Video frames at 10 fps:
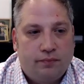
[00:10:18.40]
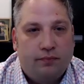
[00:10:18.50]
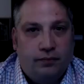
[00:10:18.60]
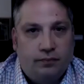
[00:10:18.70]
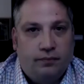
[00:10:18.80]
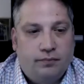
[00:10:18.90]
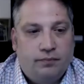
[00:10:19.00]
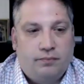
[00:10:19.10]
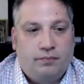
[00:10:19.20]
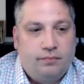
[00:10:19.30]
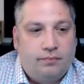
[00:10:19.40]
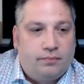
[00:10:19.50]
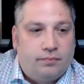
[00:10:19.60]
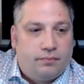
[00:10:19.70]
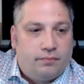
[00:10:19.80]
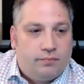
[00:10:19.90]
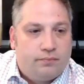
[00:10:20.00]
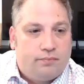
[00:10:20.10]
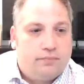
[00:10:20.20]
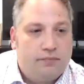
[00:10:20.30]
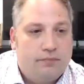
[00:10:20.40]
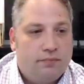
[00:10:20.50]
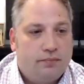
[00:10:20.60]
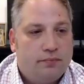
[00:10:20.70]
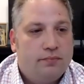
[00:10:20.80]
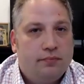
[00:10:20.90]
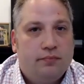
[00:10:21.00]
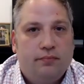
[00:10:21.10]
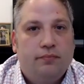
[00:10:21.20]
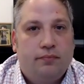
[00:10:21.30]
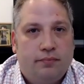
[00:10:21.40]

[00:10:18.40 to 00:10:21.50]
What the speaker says: (not speaking)